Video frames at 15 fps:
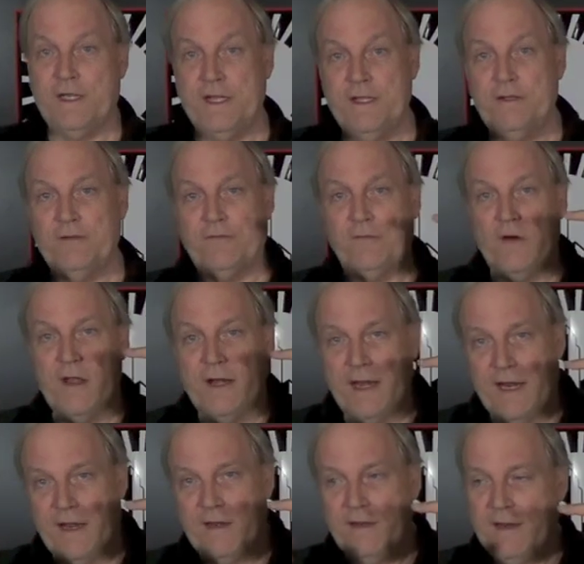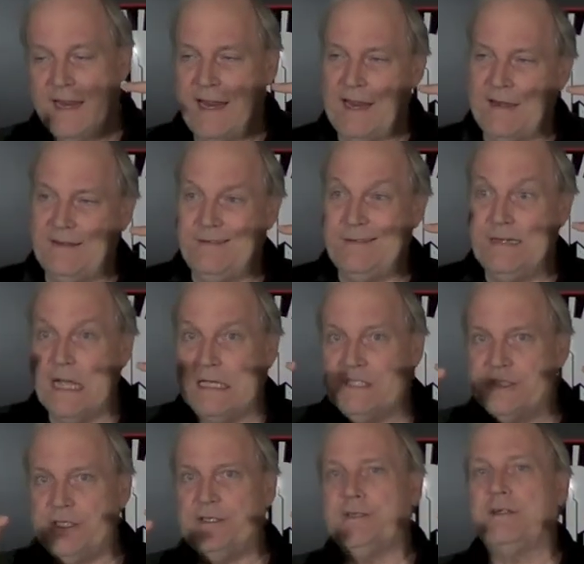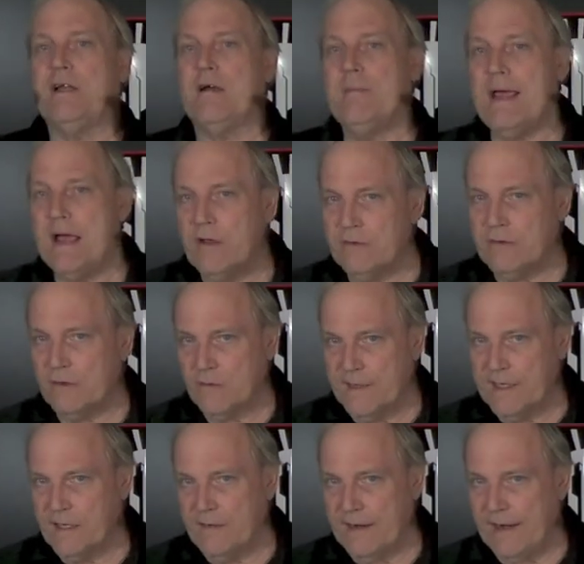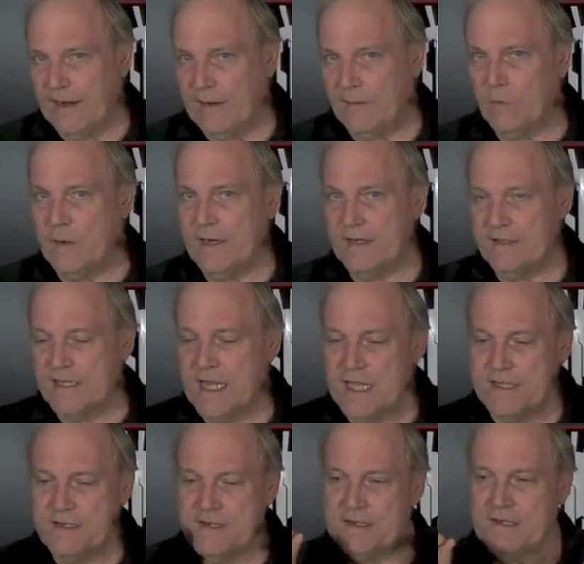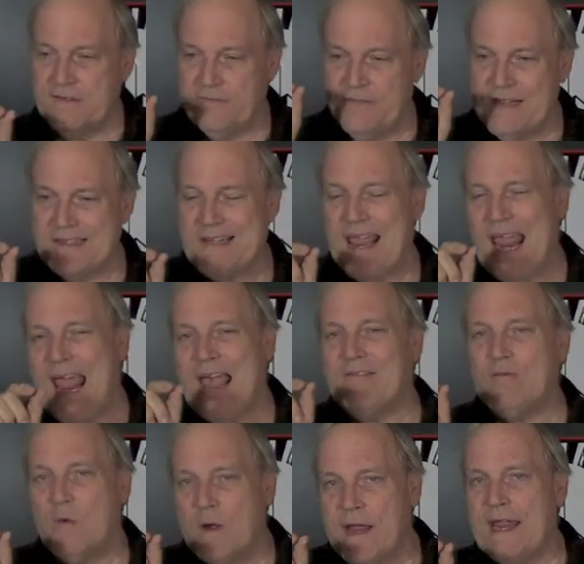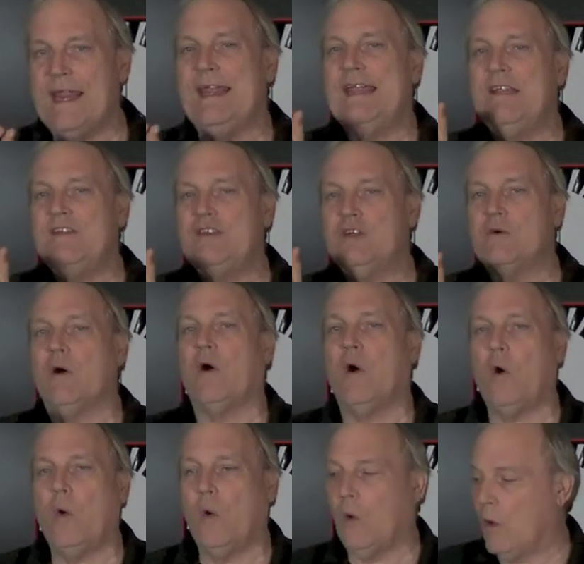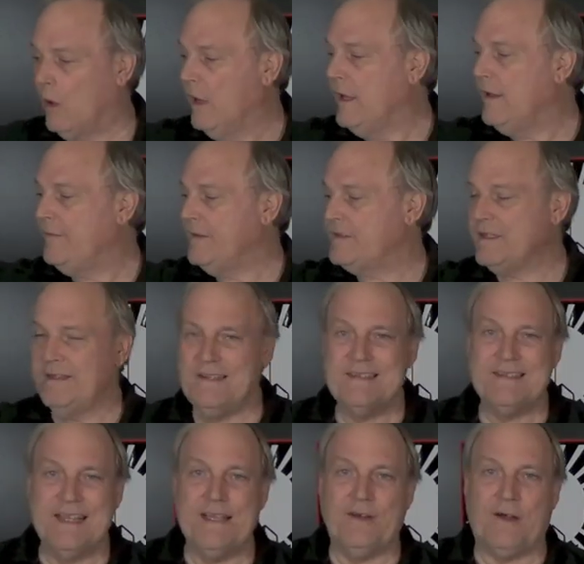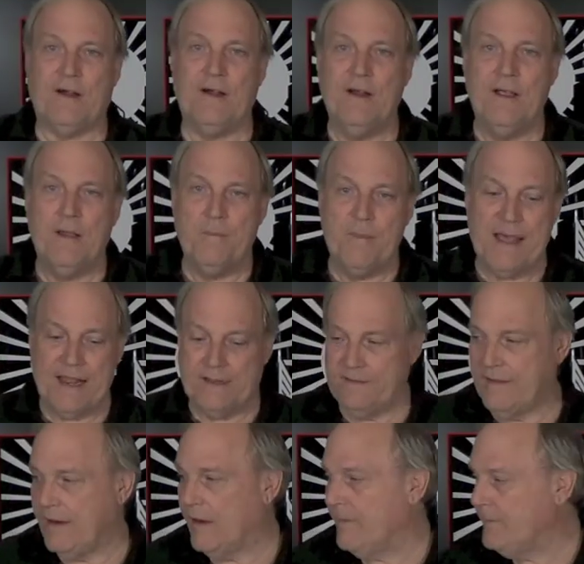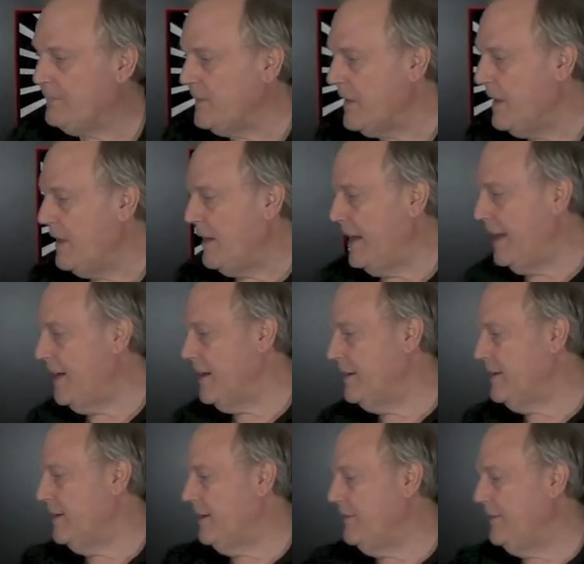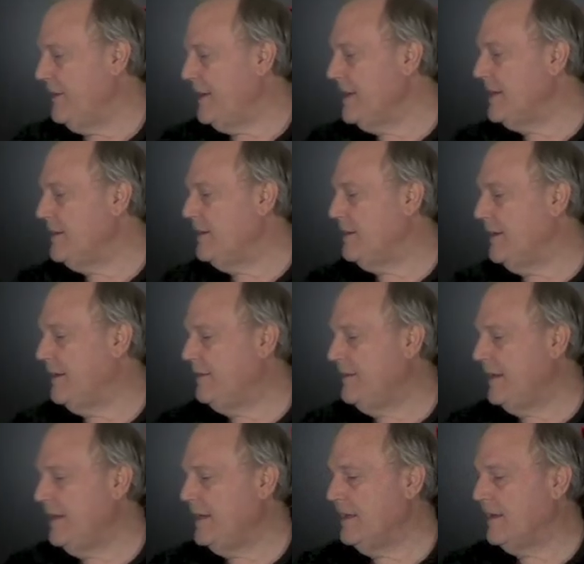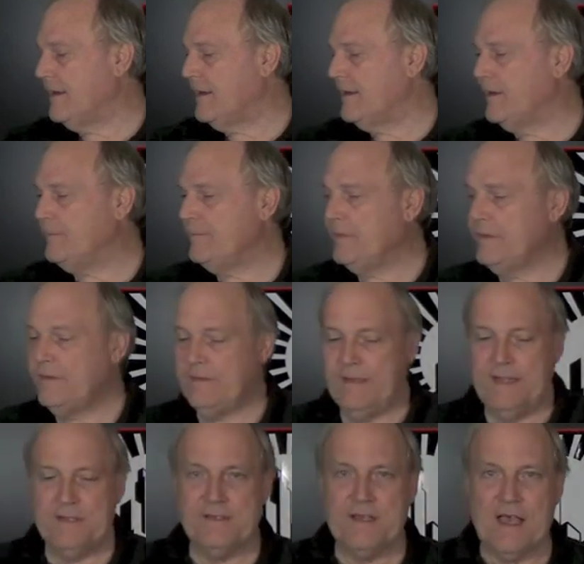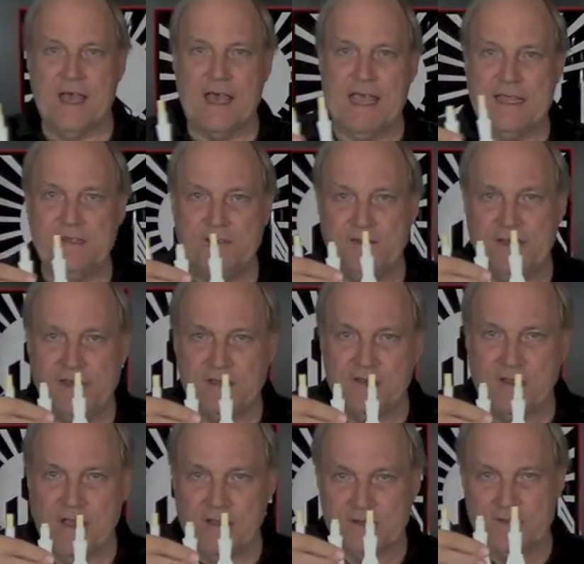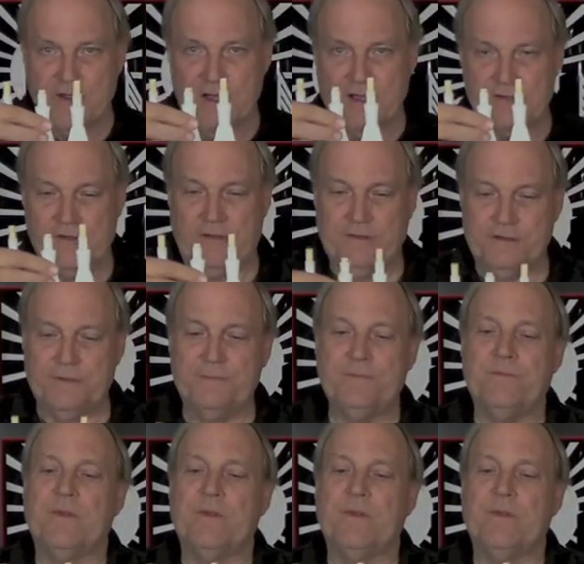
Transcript: in the front end and doesn't come out the rear end. What it does is it fits halfway into a hole that's in the center back there. And then these guys, the exhaust nozzles,